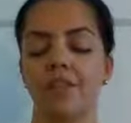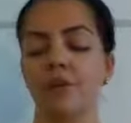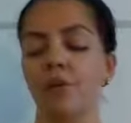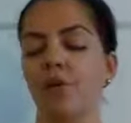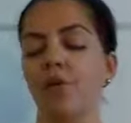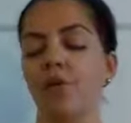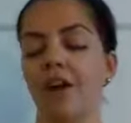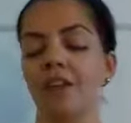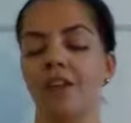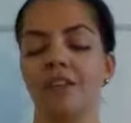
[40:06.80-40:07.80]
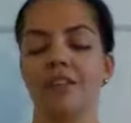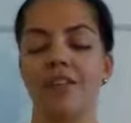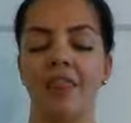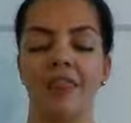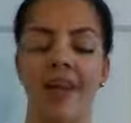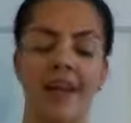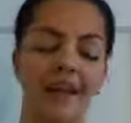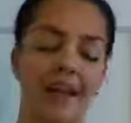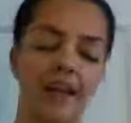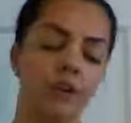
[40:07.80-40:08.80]
Keep your awareness on
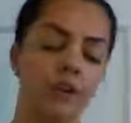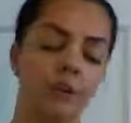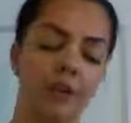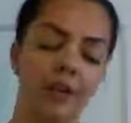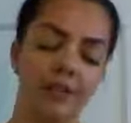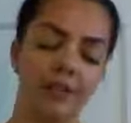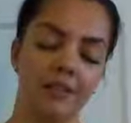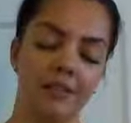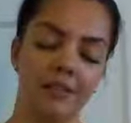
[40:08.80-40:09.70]
that anchor point.